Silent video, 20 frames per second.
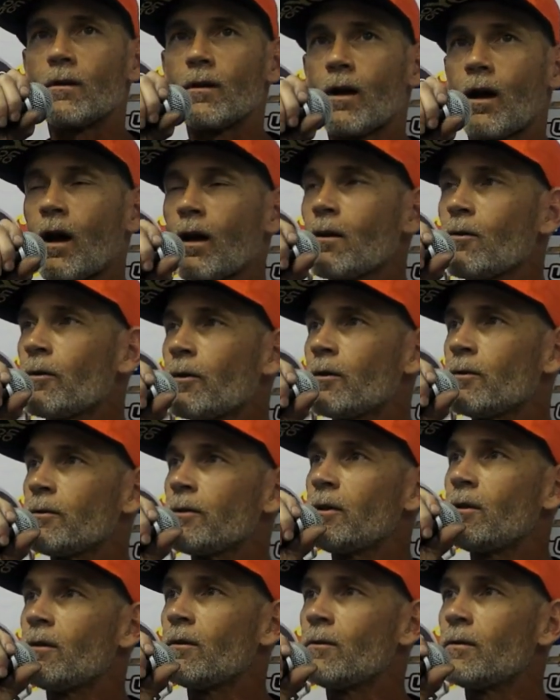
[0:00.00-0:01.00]
I don't know.
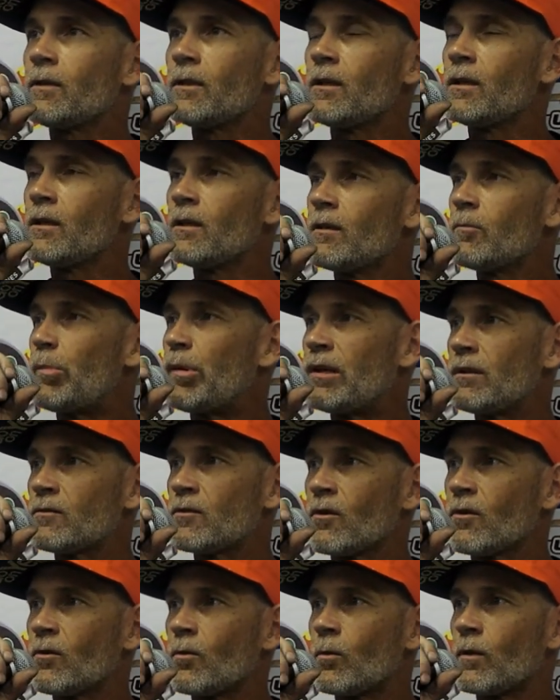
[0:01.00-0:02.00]
You know, it depends
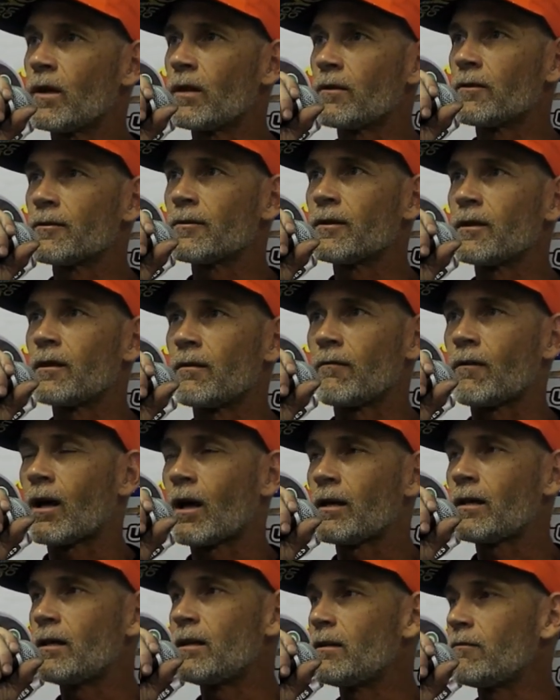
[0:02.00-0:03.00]
on the weather, and I
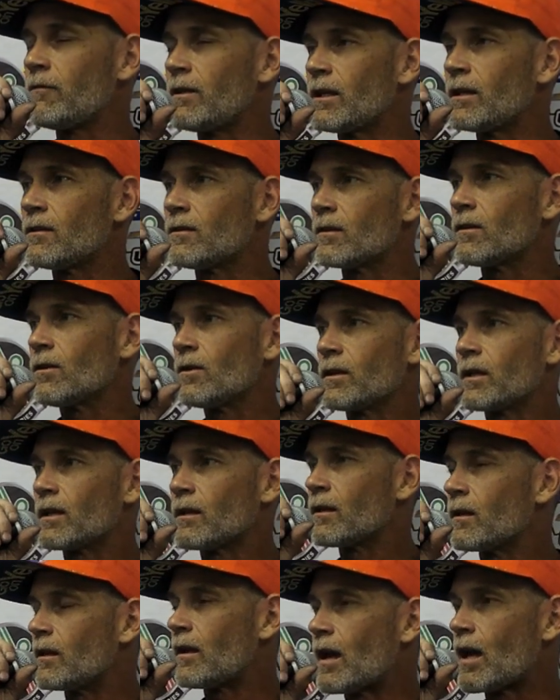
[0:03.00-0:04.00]
didn't even get to look at
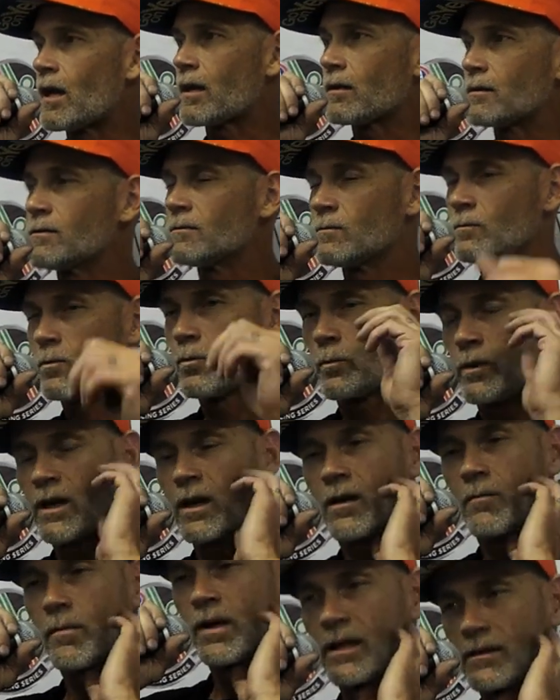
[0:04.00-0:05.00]
the data when we
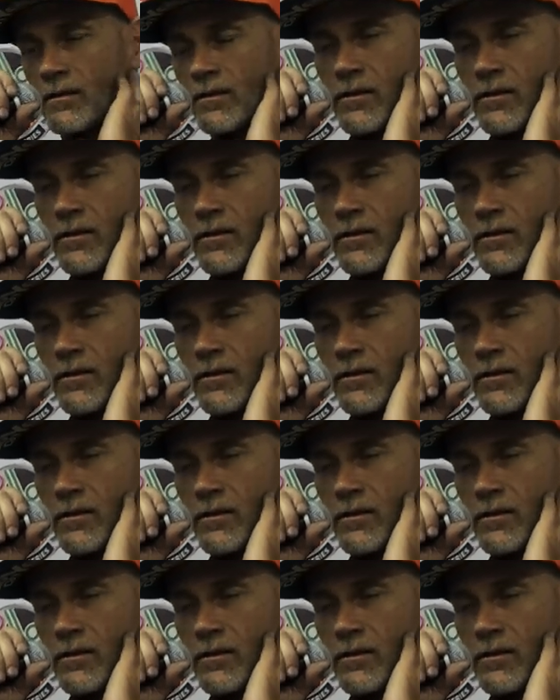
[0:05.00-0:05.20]
got back to